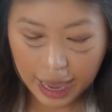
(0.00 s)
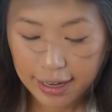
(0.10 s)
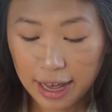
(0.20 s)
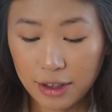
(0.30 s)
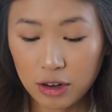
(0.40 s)

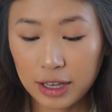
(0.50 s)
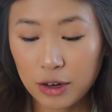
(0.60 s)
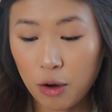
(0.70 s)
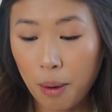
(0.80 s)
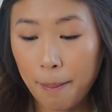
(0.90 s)
Another
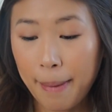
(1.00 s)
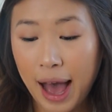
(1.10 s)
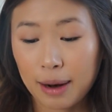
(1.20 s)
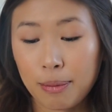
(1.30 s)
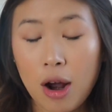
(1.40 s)
little
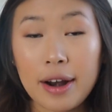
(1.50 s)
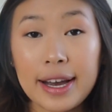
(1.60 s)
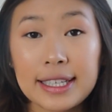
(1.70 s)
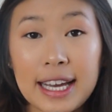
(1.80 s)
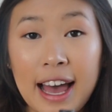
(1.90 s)
MAC product,